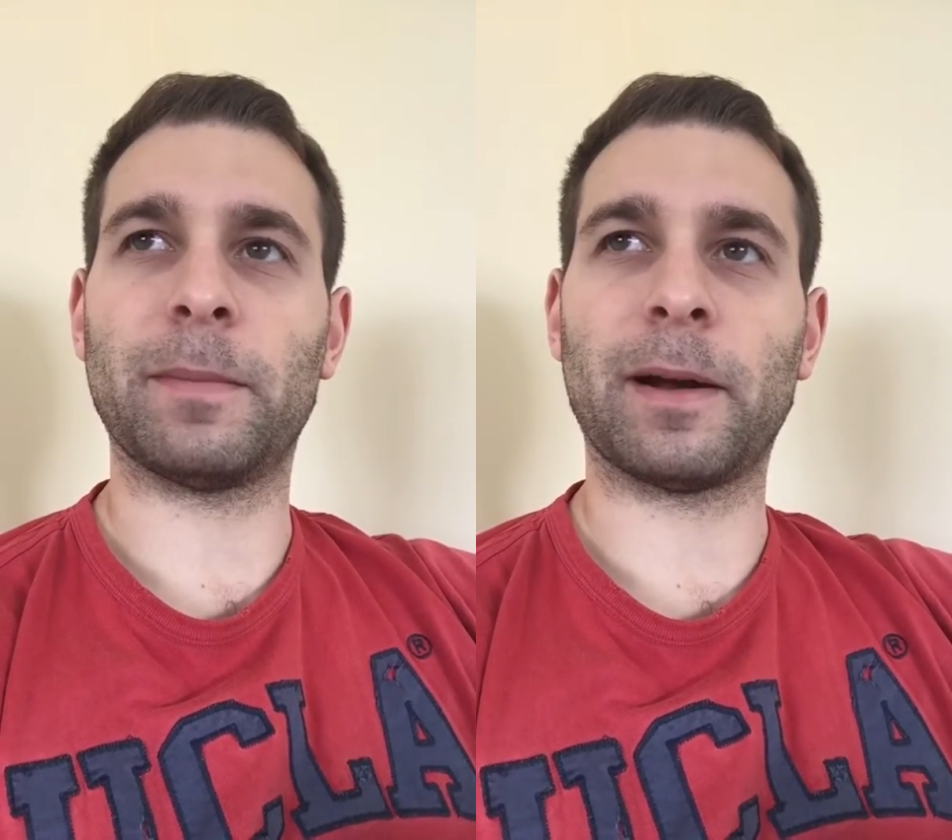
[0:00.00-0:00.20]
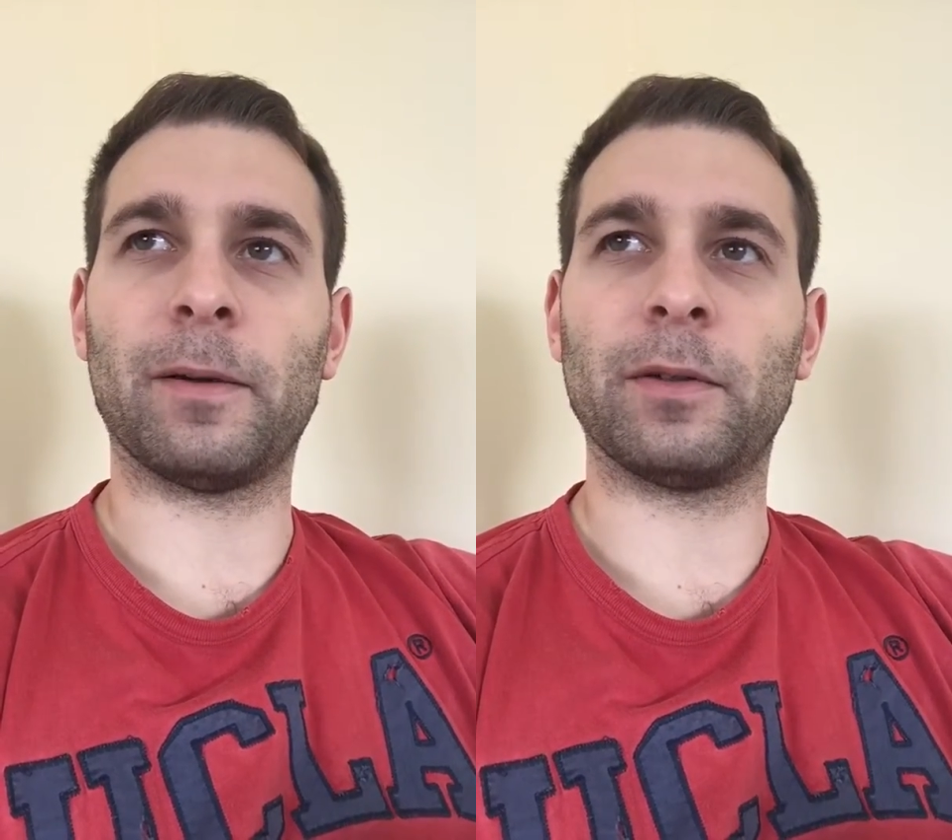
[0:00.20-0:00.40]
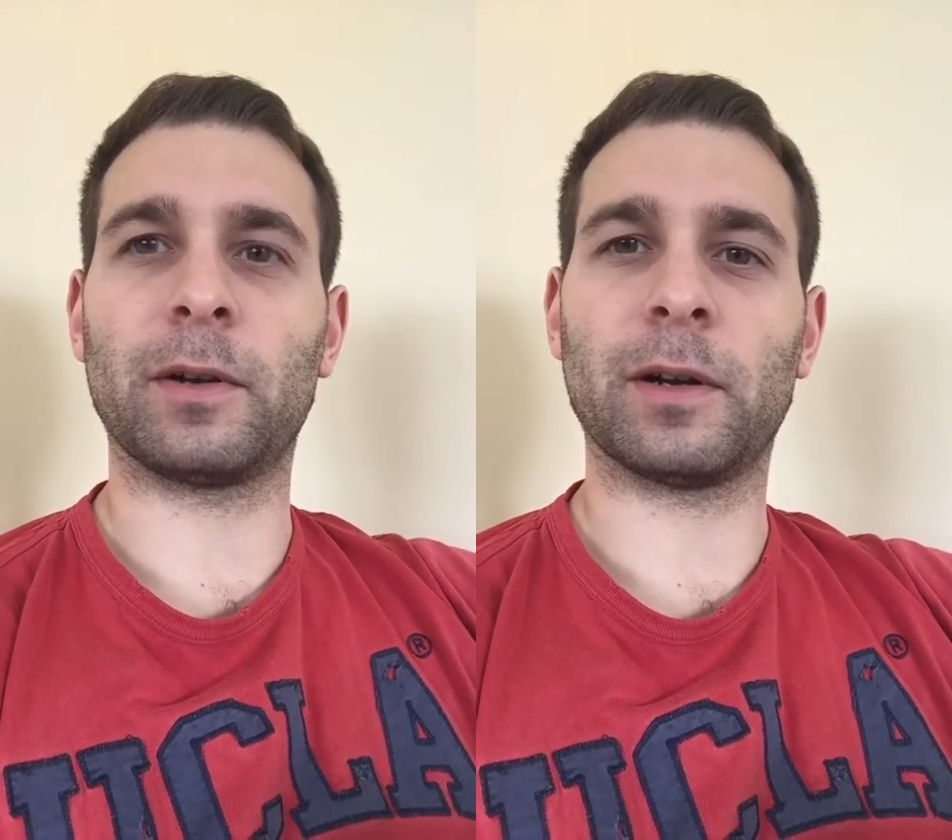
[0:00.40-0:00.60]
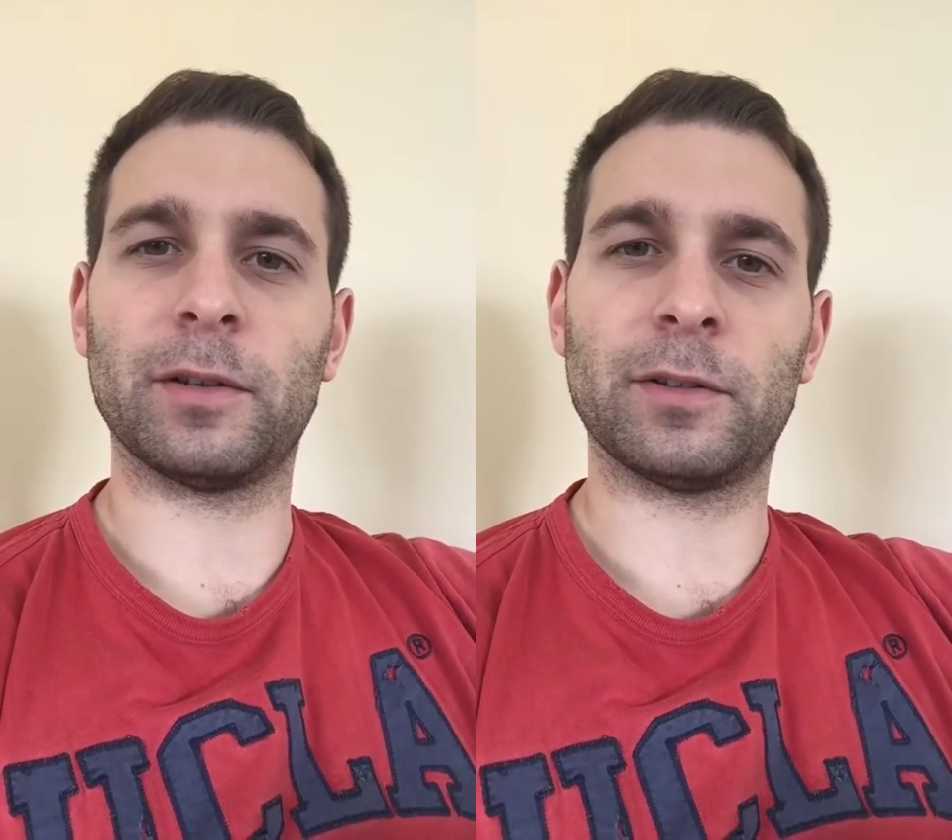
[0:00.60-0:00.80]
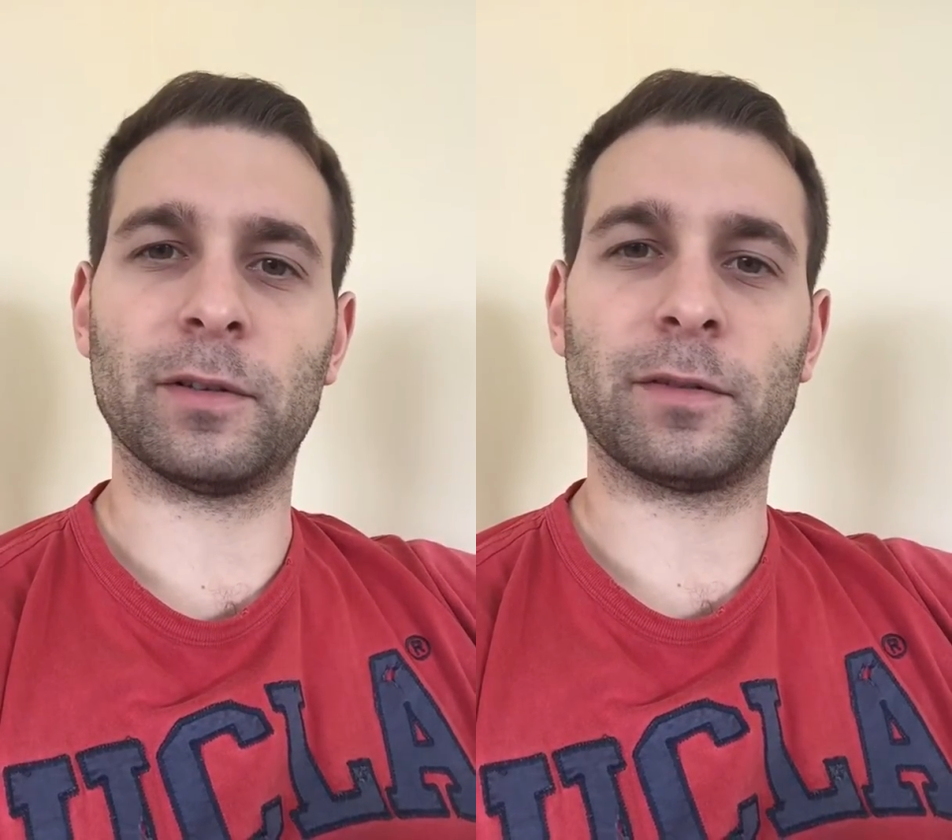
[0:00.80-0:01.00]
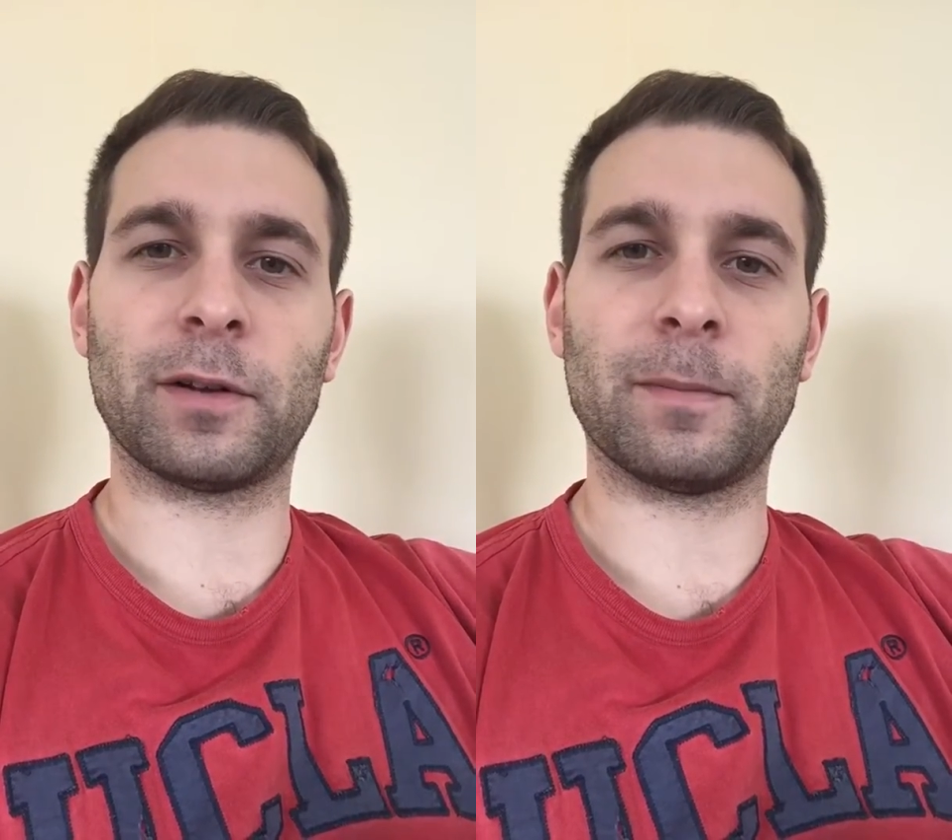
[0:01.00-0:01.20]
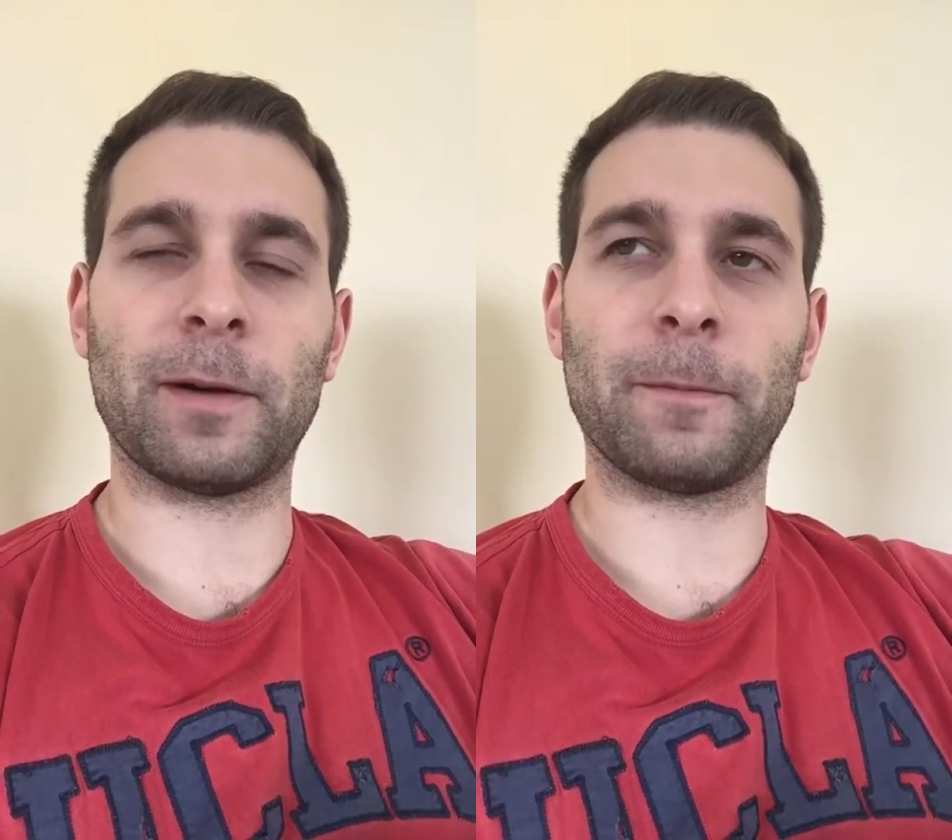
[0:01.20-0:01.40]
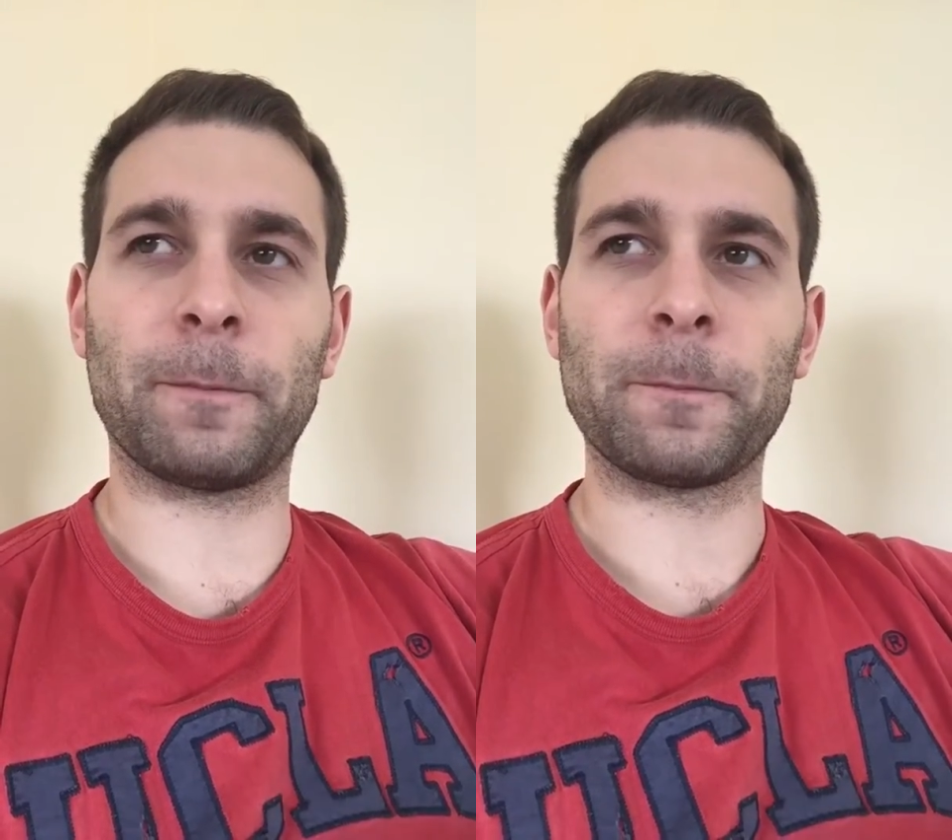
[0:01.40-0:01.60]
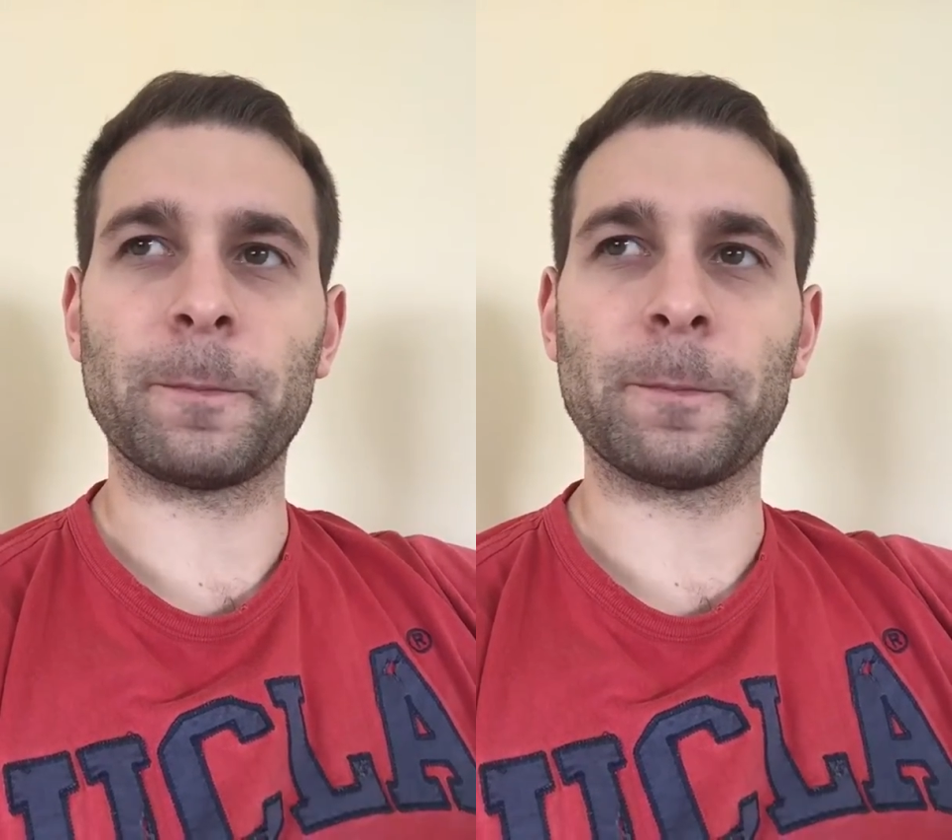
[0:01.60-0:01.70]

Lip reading: about the cards that have come up.